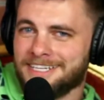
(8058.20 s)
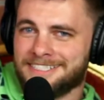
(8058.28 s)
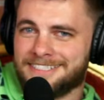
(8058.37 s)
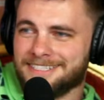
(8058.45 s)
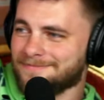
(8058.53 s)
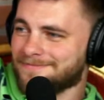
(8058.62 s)

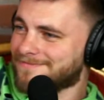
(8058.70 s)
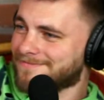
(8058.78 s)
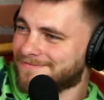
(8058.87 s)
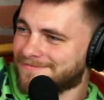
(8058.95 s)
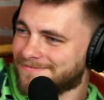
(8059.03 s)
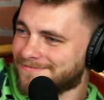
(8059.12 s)
It is an
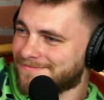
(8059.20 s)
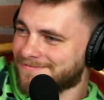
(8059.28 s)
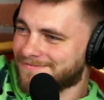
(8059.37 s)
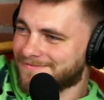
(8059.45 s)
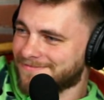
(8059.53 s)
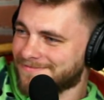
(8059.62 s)

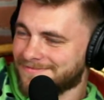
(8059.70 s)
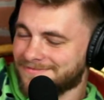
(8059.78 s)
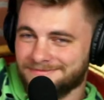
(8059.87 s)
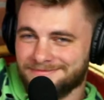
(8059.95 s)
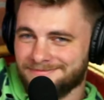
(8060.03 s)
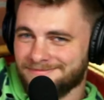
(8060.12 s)
exclusive. He's a Deep
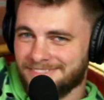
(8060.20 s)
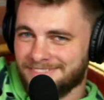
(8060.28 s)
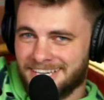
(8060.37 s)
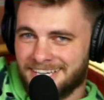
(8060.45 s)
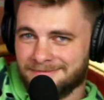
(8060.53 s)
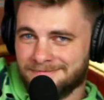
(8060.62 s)
Roosters
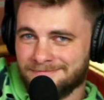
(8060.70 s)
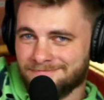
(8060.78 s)
exclusive.